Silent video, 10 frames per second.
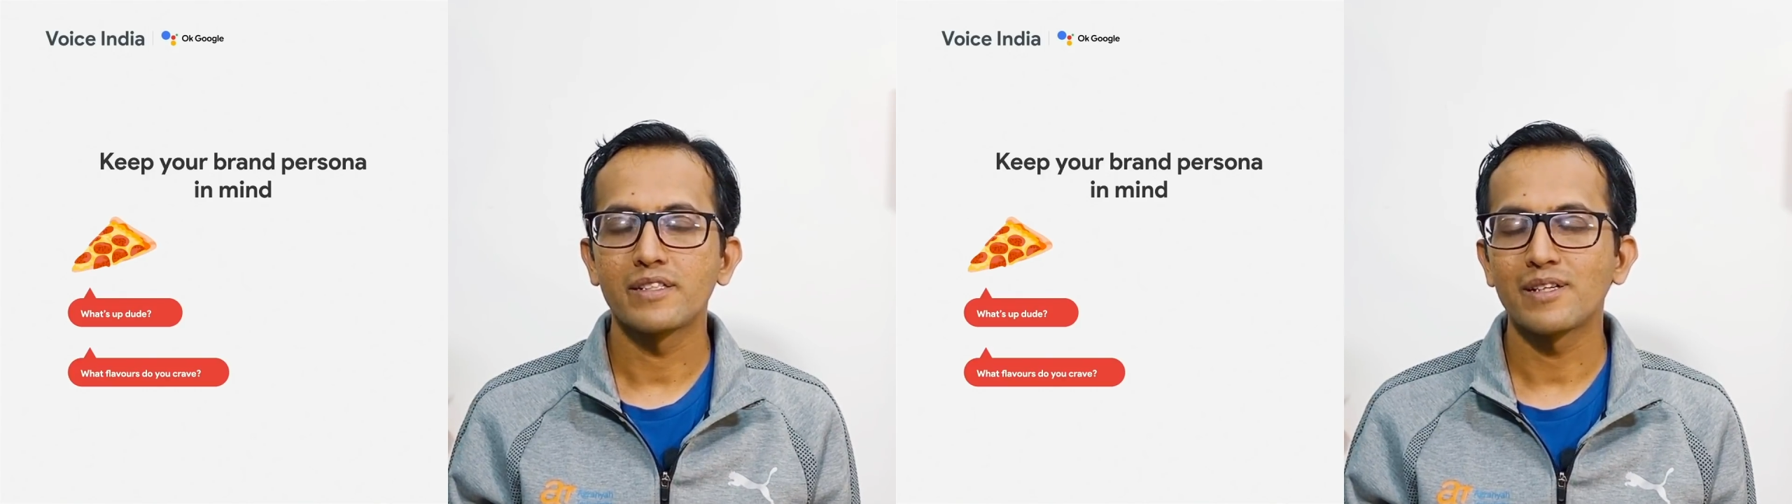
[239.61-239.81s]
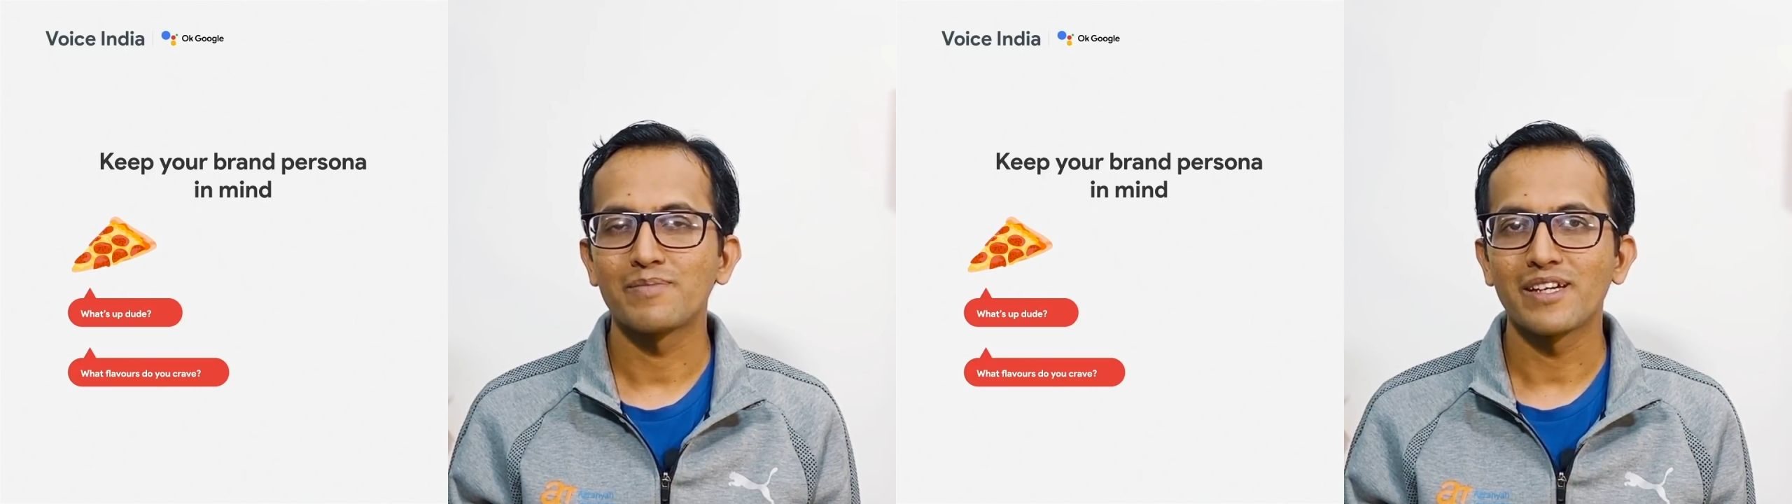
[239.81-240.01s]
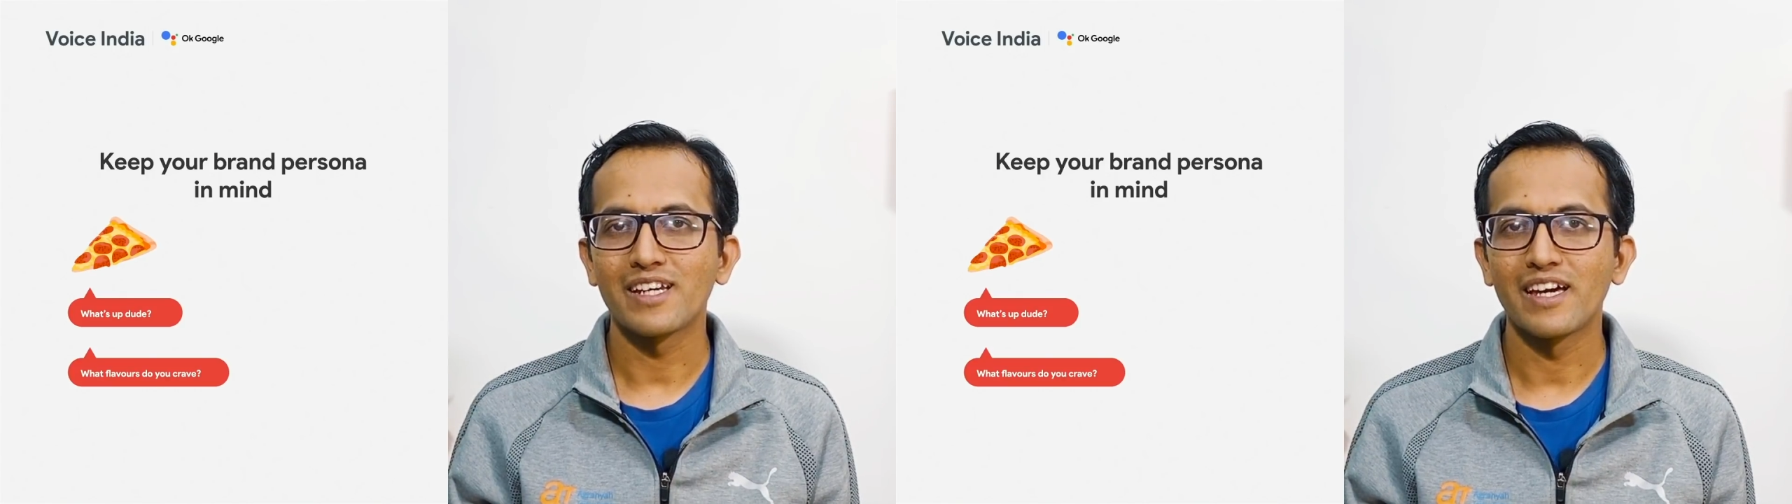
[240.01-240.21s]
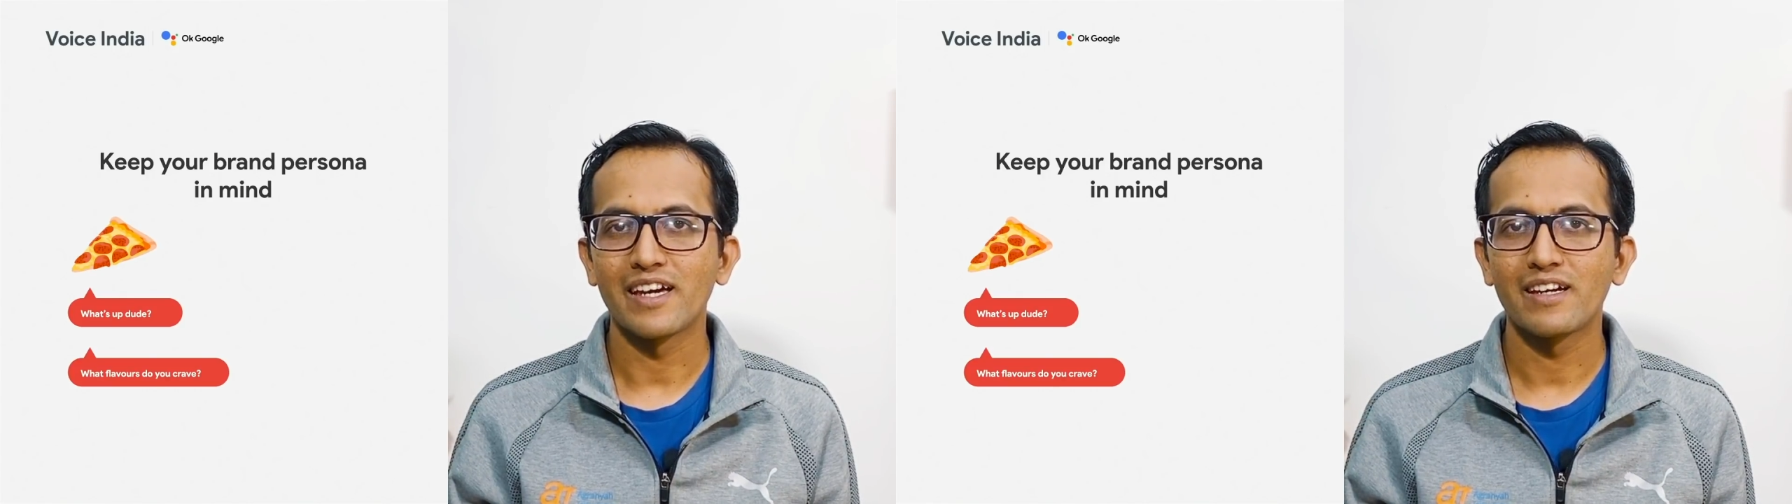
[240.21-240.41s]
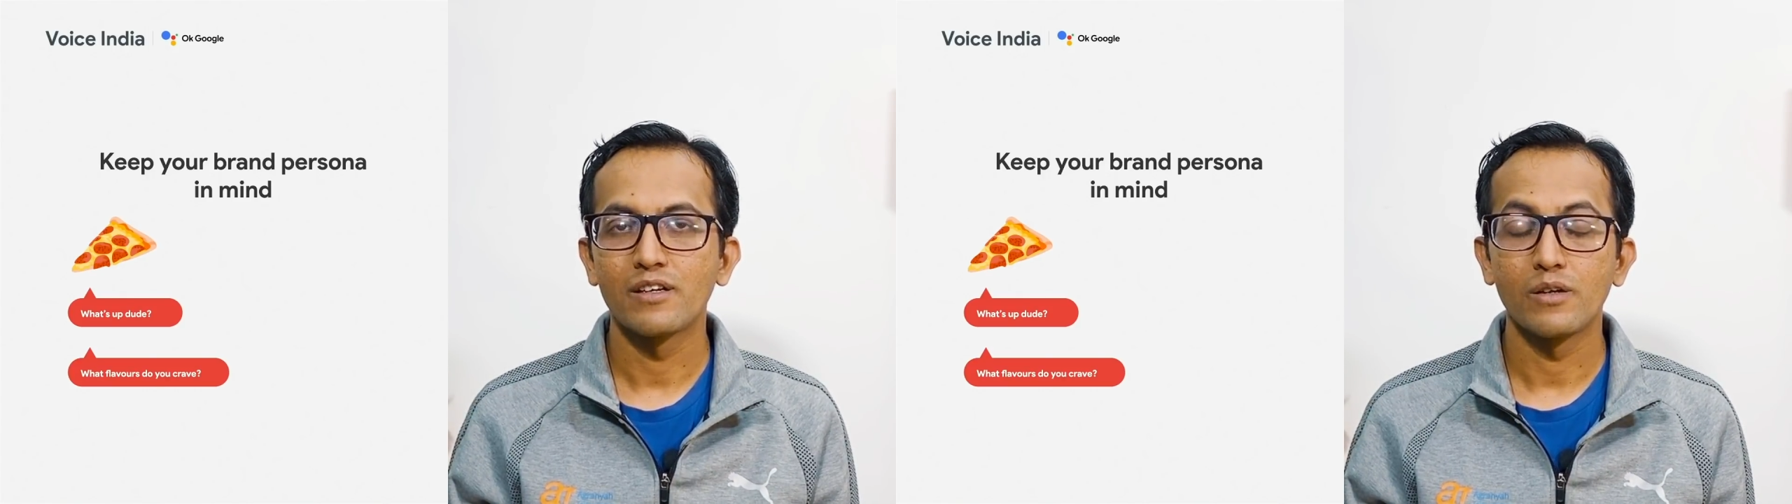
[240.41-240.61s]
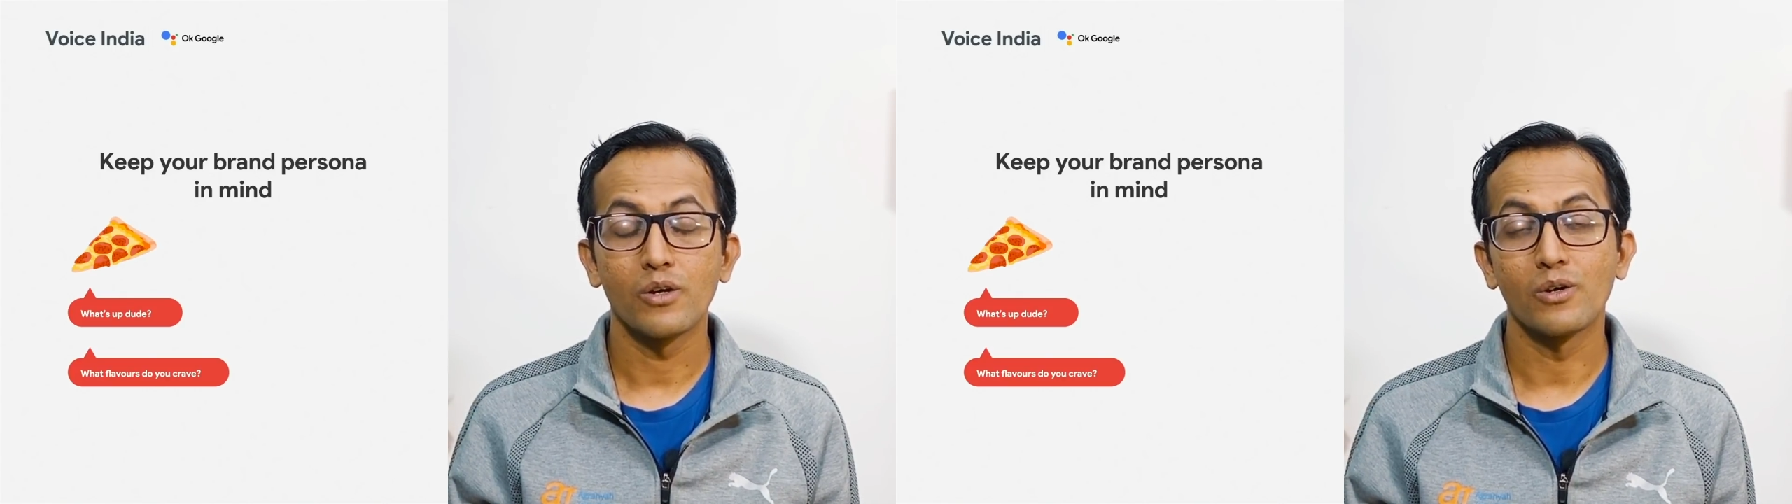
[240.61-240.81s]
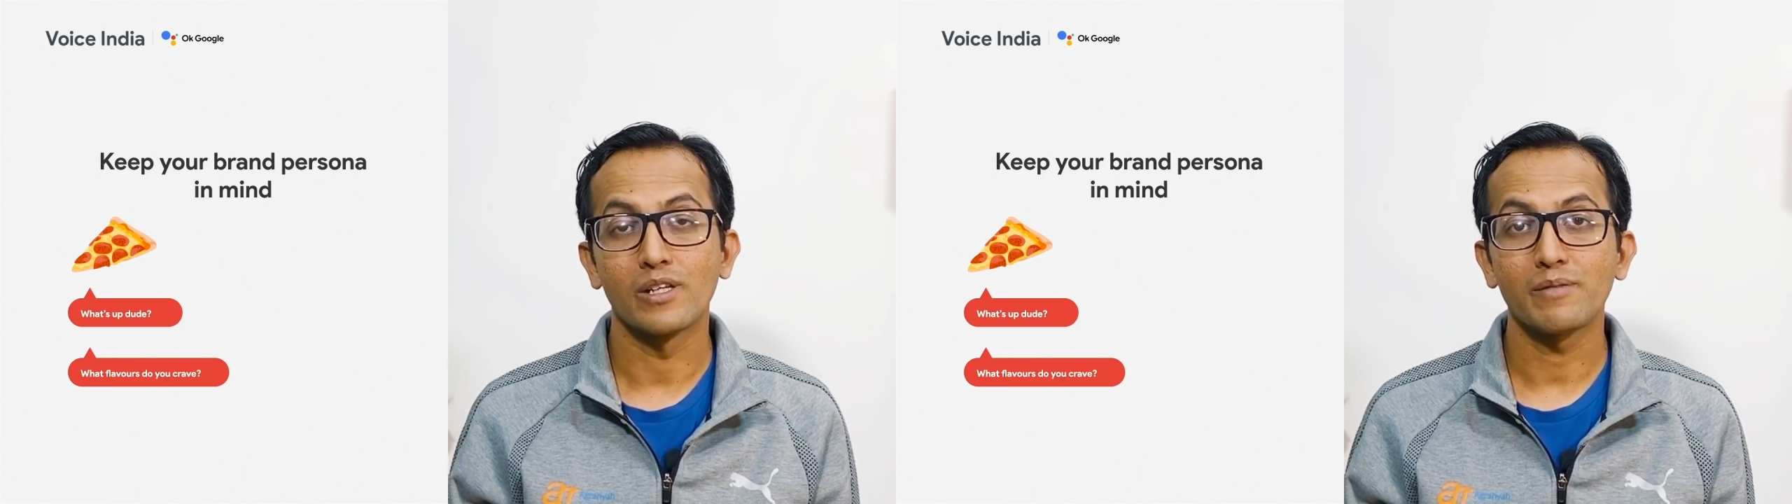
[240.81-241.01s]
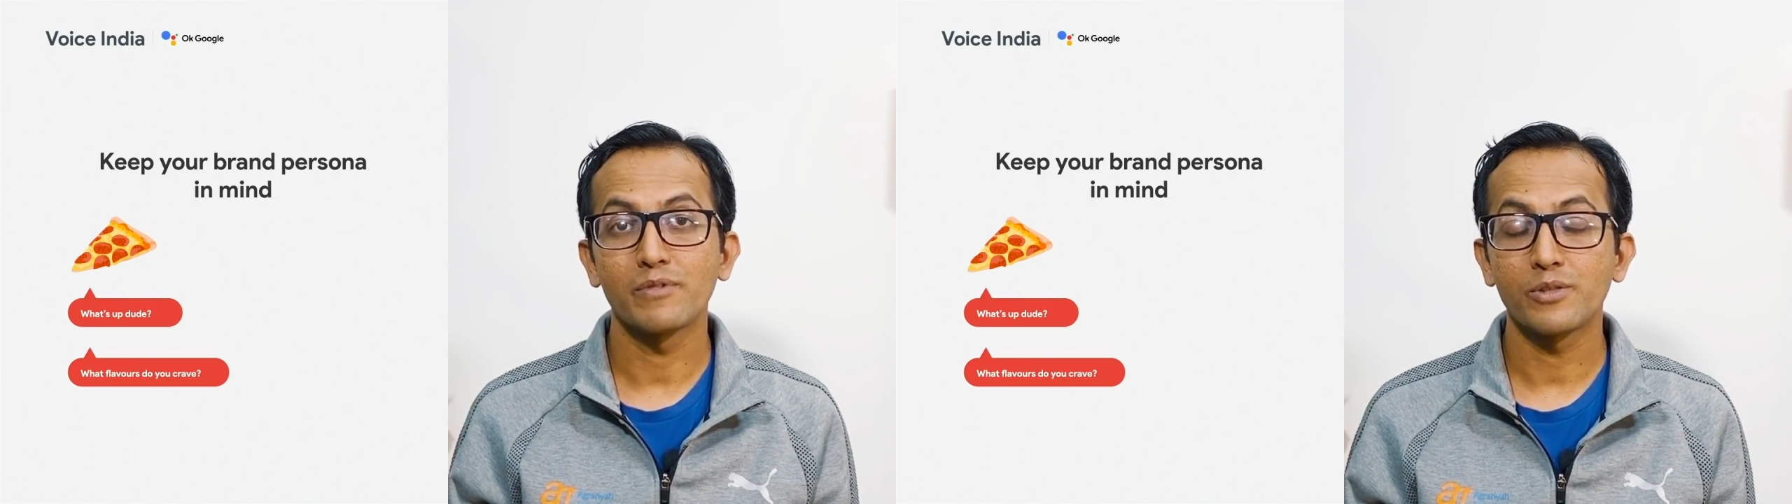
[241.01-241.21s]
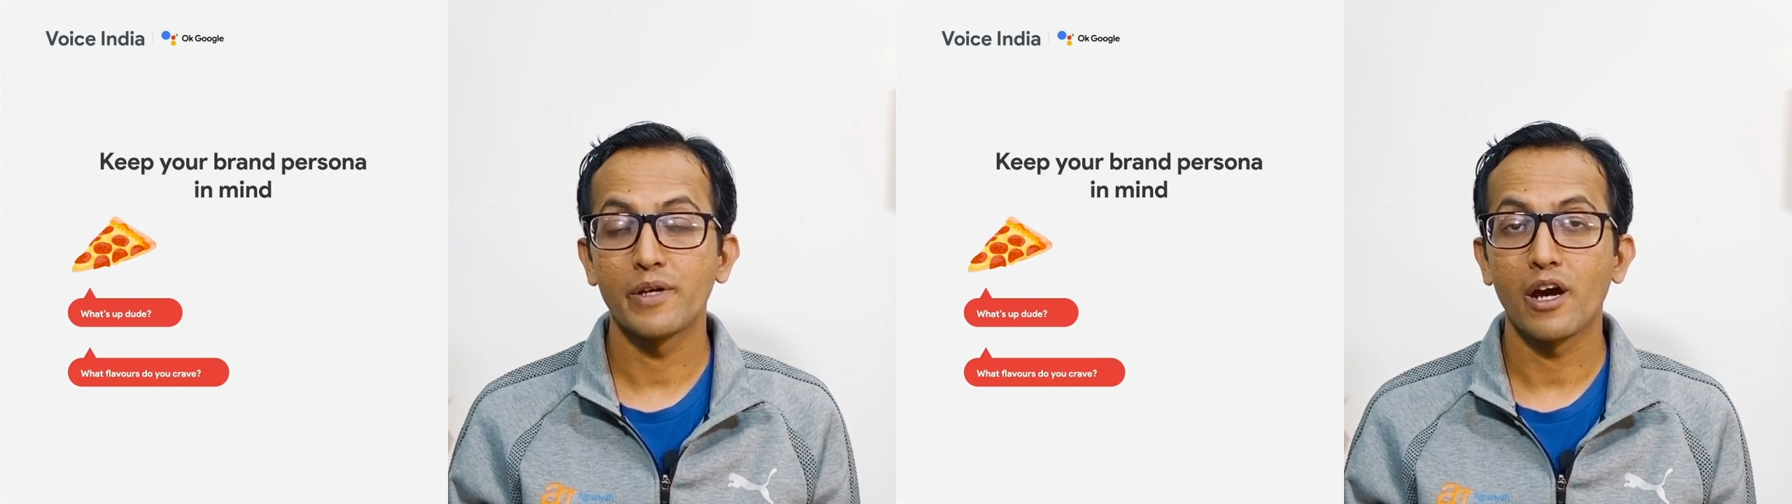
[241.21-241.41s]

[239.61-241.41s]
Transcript: something like, oh, that must be a